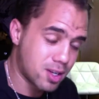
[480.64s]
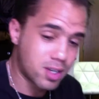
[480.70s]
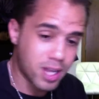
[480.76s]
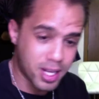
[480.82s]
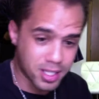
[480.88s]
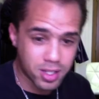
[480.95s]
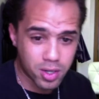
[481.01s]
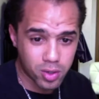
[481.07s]

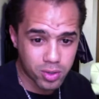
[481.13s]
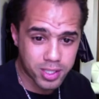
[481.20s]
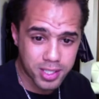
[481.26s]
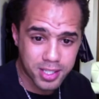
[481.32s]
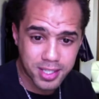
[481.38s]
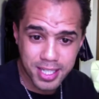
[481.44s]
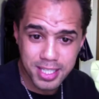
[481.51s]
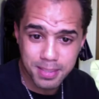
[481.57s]
as little as
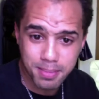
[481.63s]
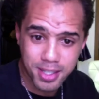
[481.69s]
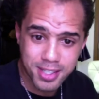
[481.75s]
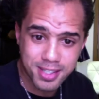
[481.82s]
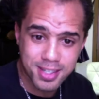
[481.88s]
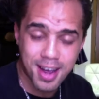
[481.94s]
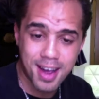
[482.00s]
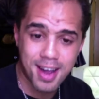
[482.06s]
6 months'
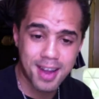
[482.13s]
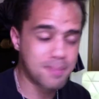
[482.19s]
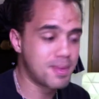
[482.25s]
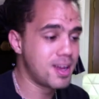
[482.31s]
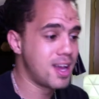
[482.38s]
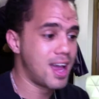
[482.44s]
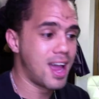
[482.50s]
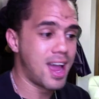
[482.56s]
time.
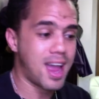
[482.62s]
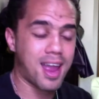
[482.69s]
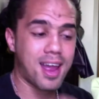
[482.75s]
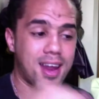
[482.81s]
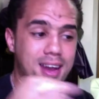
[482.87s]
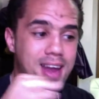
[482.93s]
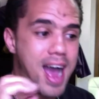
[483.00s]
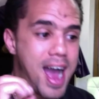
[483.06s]

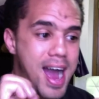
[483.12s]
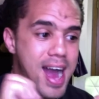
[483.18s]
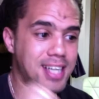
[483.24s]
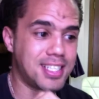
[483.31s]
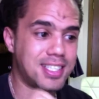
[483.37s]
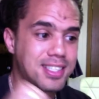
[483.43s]
And I